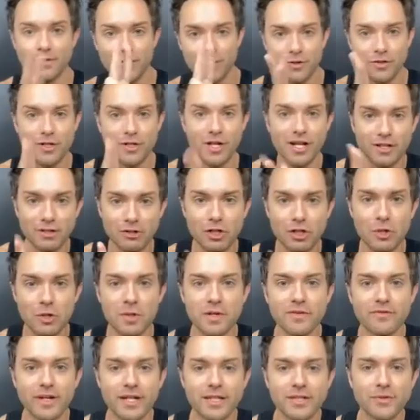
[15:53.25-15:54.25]
So there's kind of
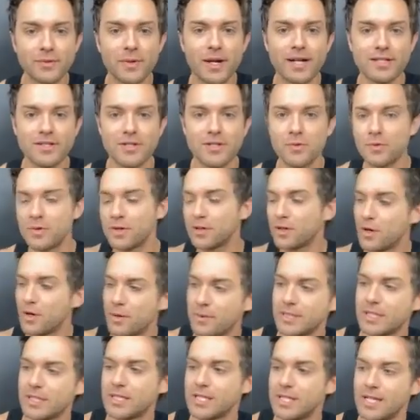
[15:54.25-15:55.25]
two of us, right? So we're
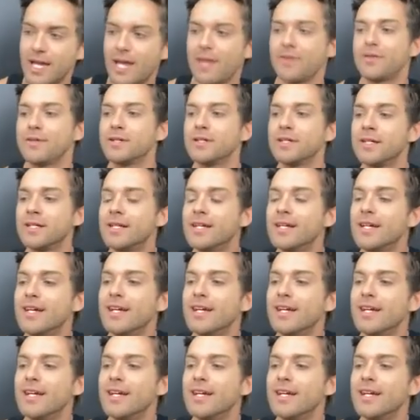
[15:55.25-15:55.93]
always together,